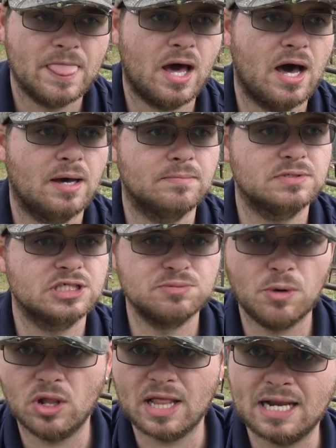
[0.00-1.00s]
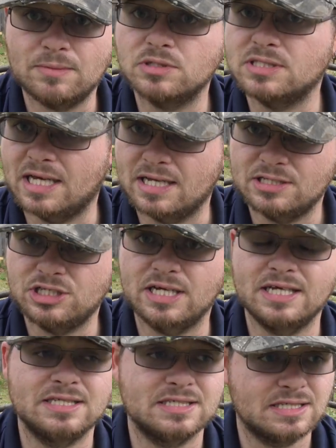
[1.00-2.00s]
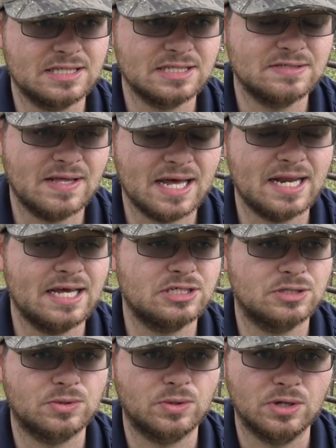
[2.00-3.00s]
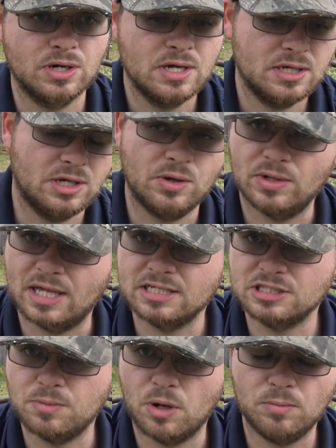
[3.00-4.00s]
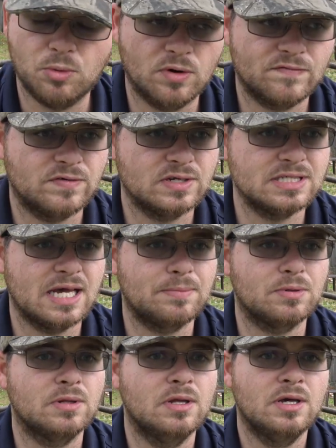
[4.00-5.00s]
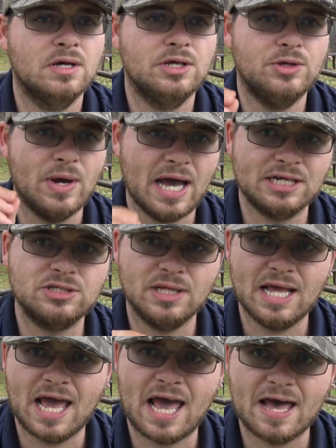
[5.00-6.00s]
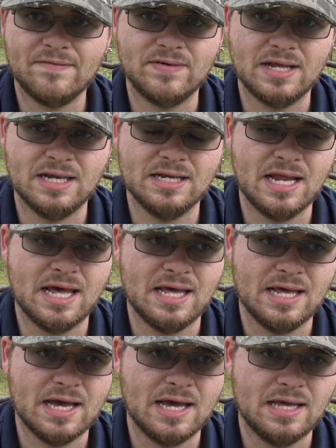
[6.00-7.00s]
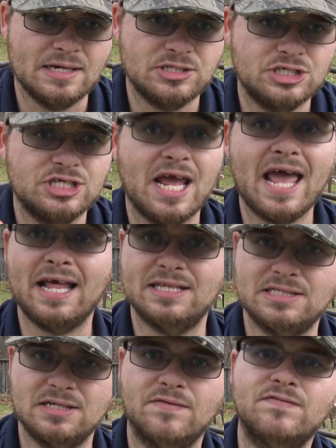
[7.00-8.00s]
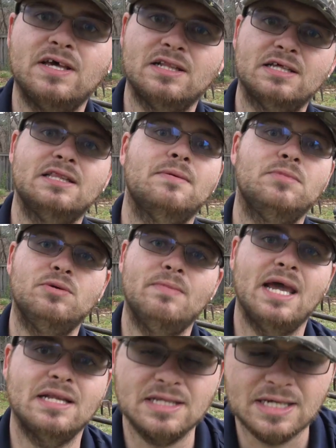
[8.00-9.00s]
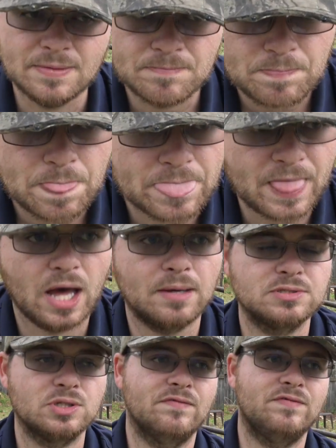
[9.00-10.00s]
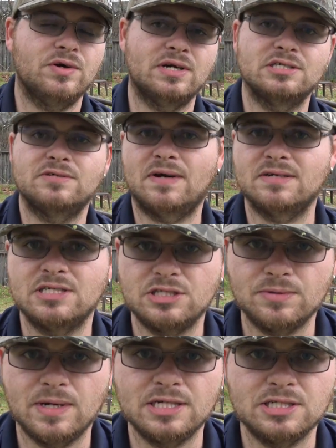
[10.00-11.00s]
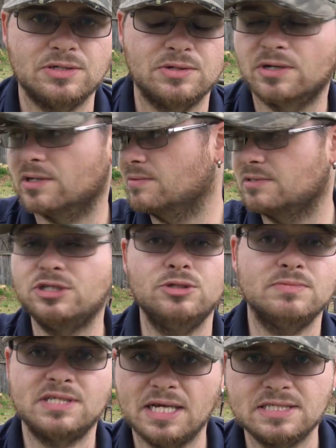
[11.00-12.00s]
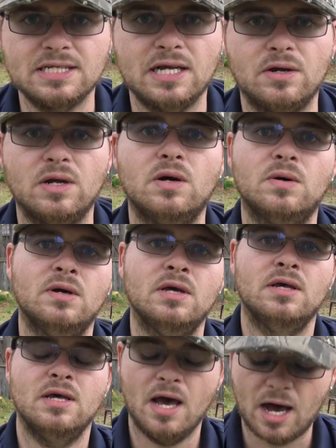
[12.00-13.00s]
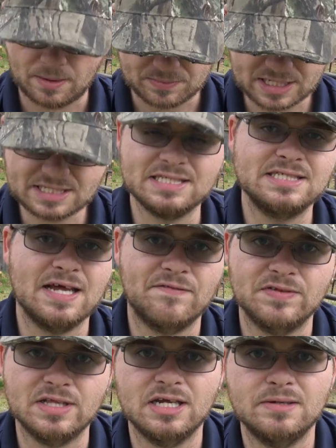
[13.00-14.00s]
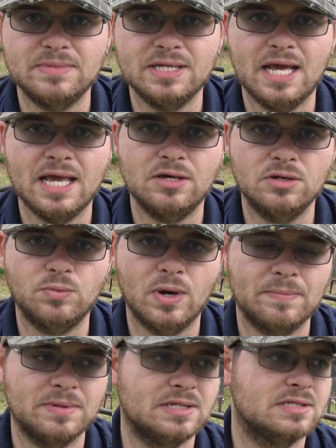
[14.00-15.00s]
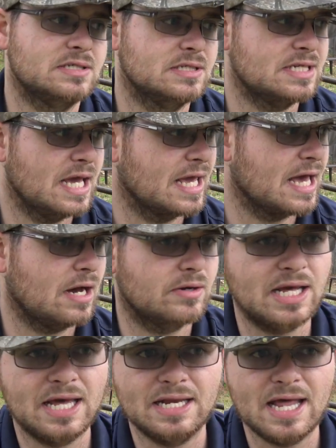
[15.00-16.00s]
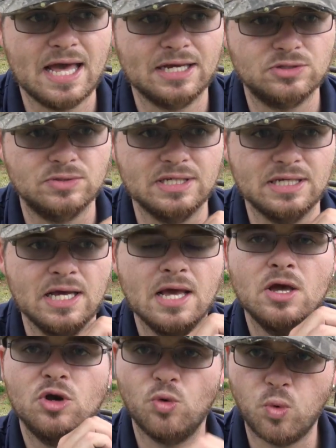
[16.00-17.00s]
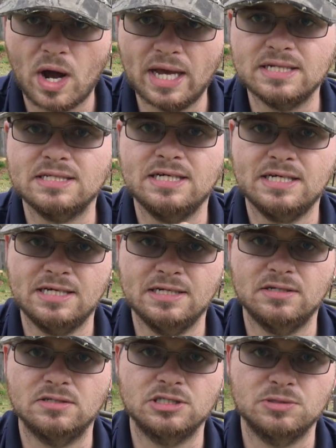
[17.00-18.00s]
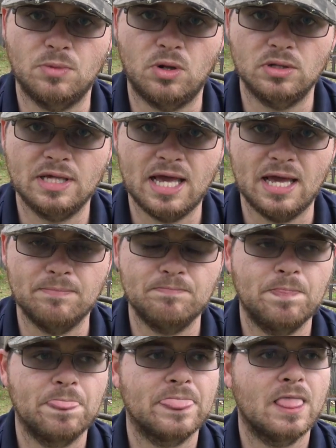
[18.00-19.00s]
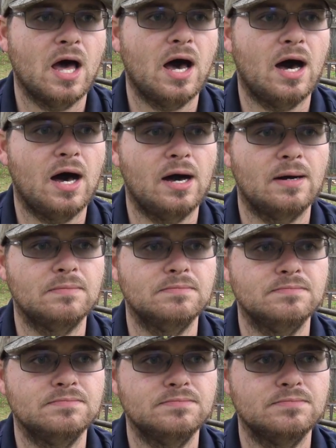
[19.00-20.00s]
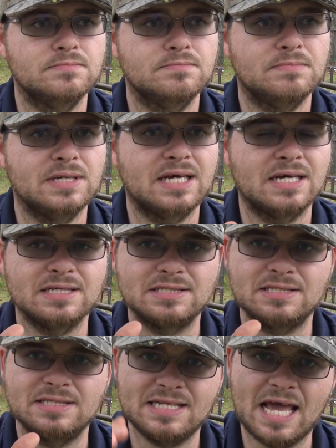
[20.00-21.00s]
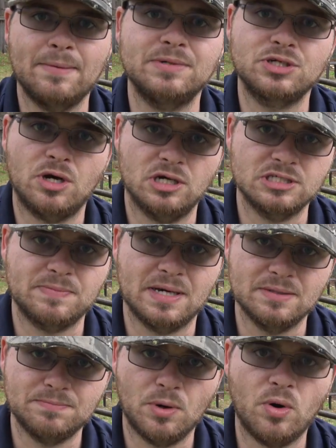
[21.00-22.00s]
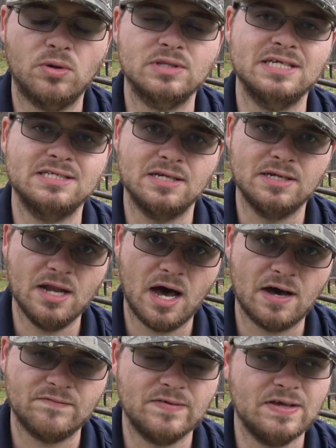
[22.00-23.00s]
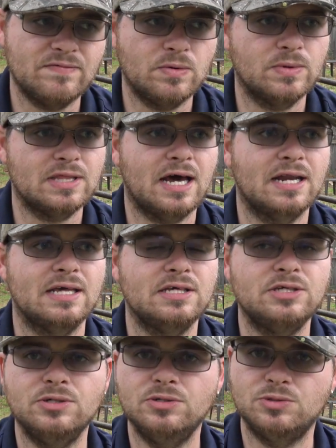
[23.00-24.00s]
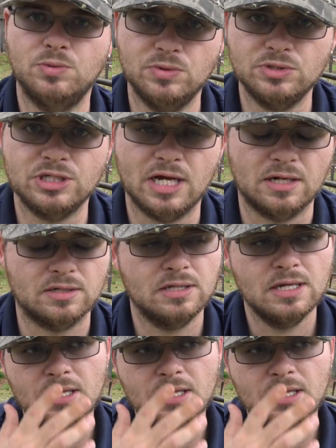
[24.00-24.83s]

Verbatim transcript: Um, small animals like chickens and things of that nature or you know like a small boar for example you actually have an, a, a chance of killing them humanely um, so if you're in a survival situation or doomsday scenario um, this is definitely going to be a good weapon to take out and actually quietly kill small game. Um, because the damage caused by the bolt is enough even without a huge wound channel.